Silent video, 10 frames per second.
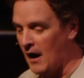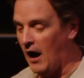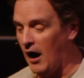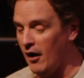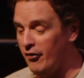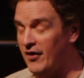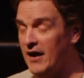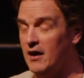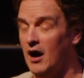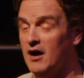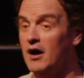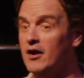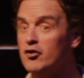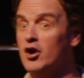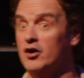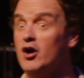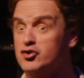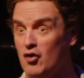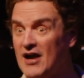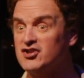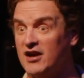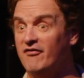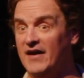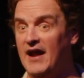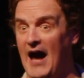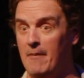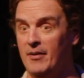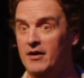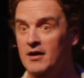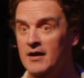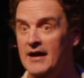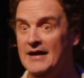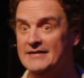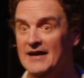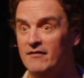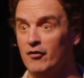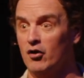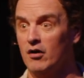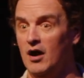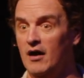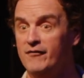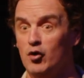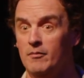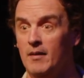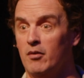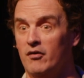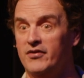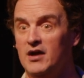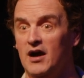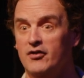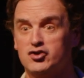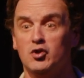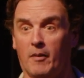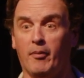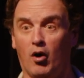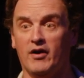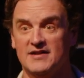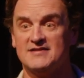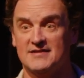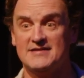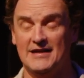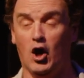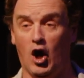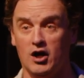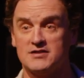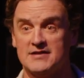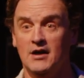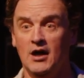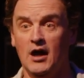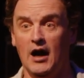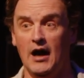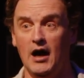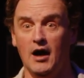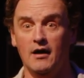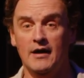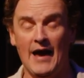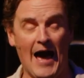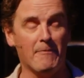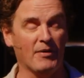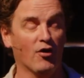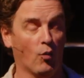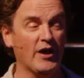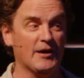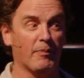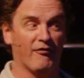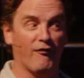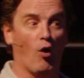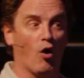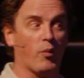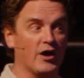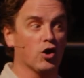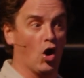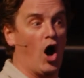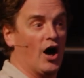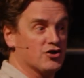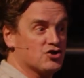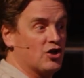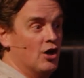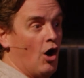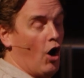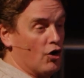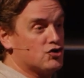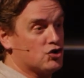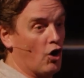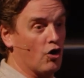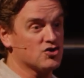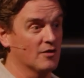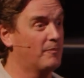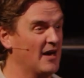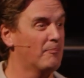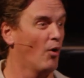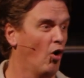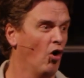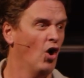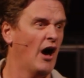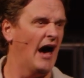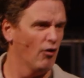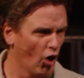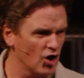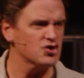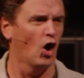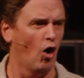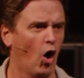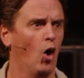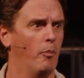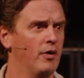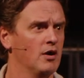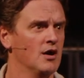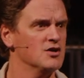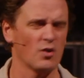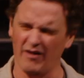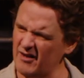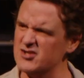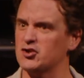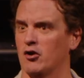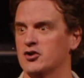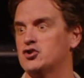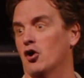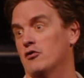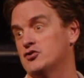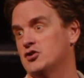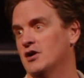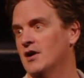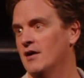that a tragic event happened in Denver. If you remember the Super Bowl against the Seahawks, happened the week before we launched our church, and people had lost all hope. So we're like, let's start a church.